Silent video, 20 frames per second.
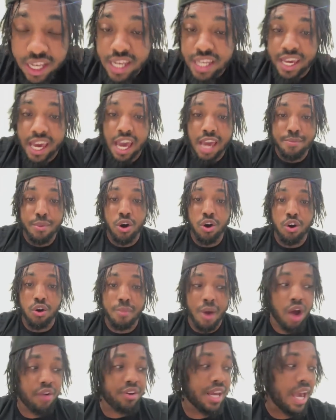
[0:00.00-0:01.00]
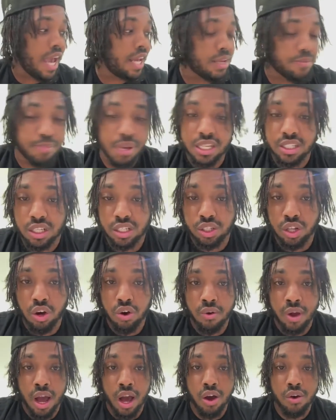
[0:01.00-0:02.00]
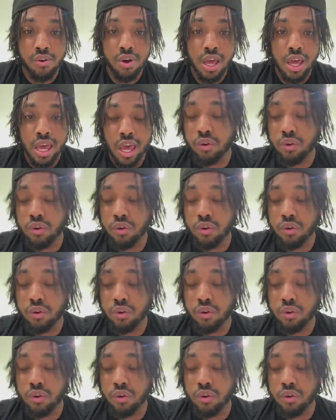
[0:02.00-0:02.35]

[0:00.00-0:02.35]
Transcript: He came home, I already had the business logo.